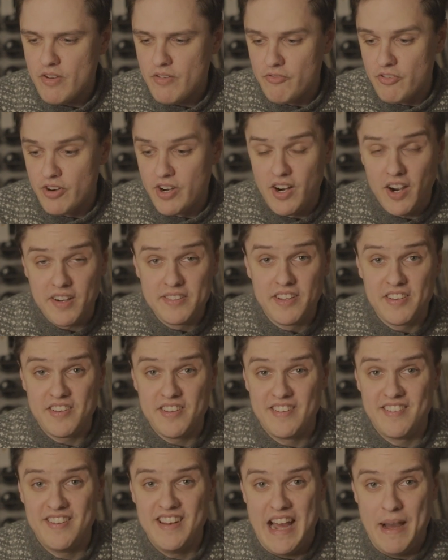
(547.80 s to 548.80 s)
Regardless,
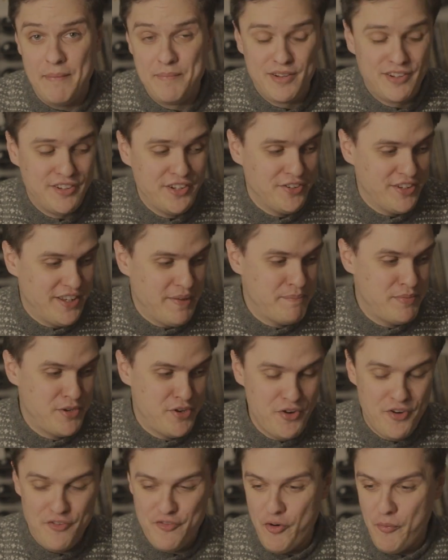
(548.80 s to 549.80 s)
it's an absolutely
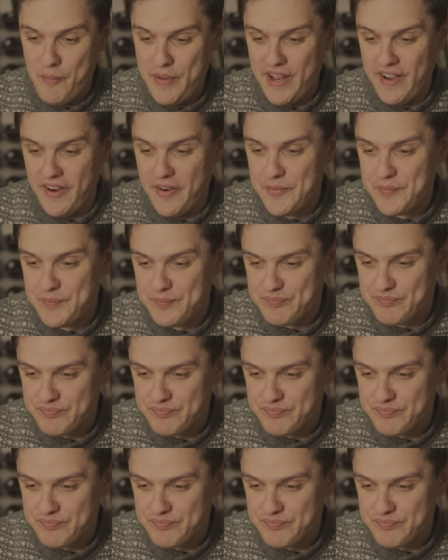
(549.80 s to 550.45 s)
beautiful beer.